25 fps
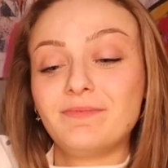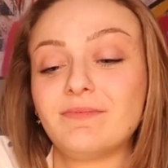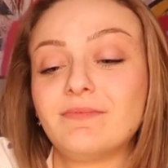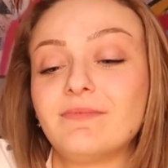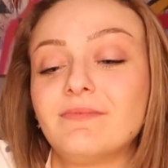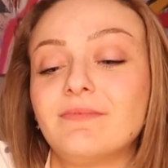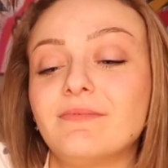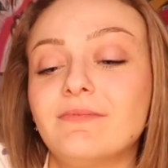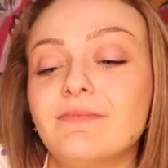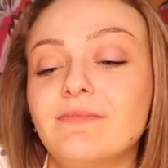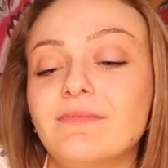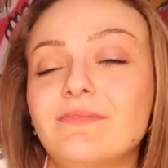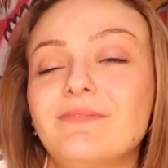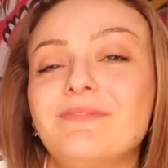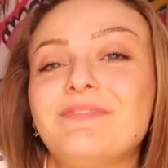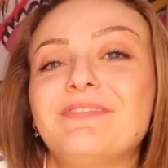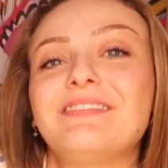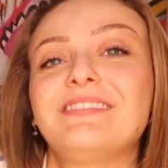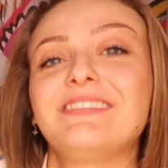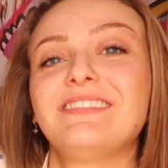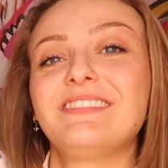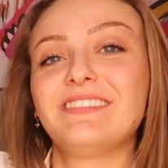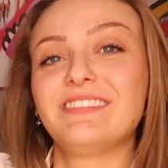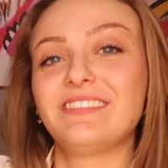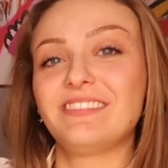
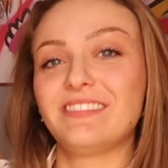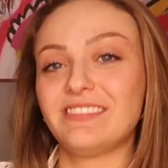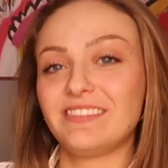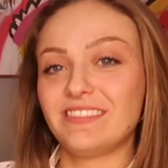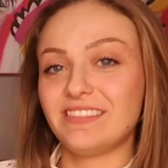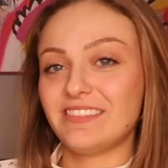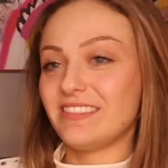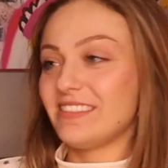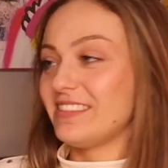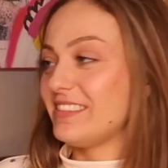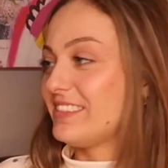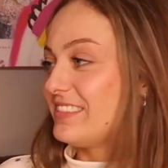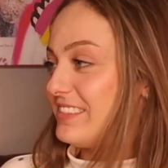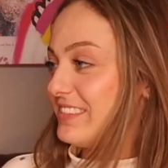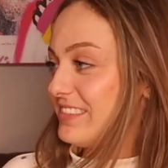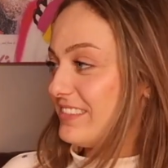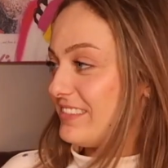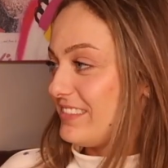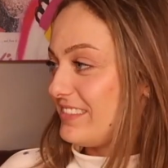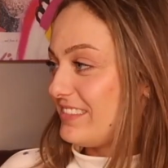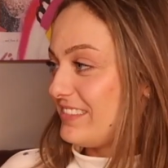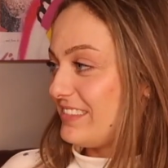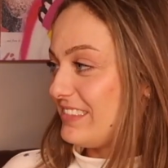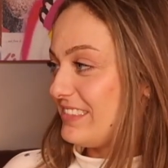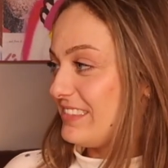
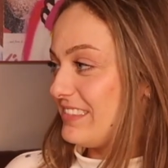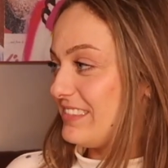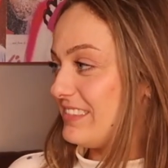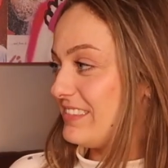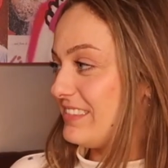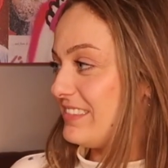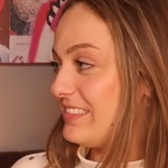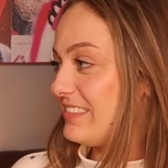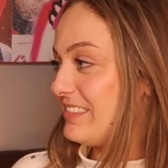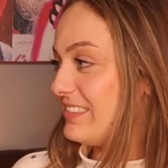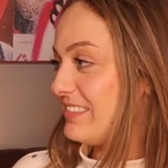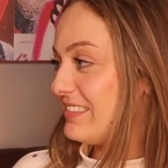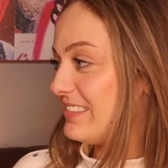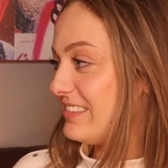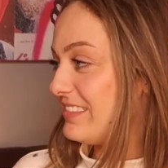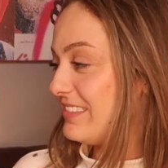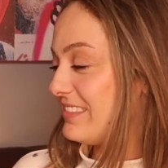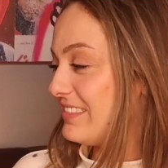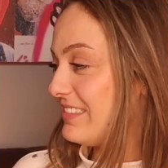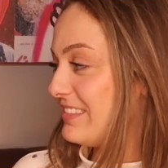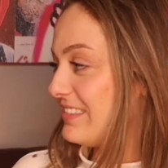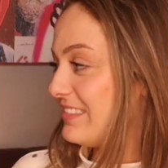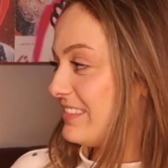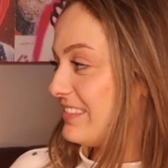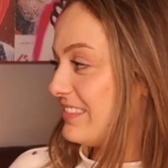
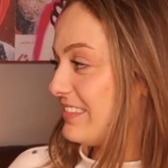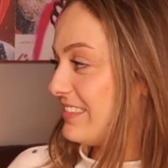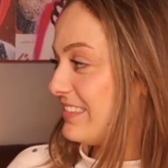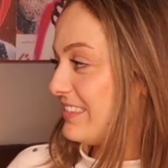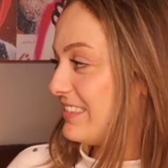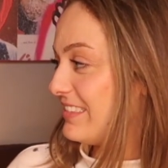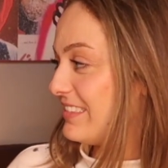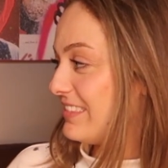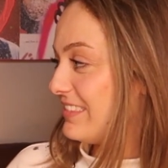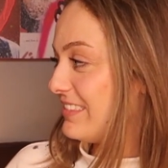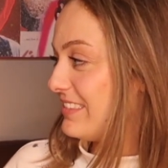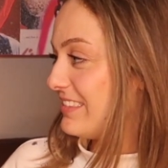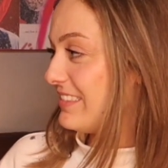(not speaking)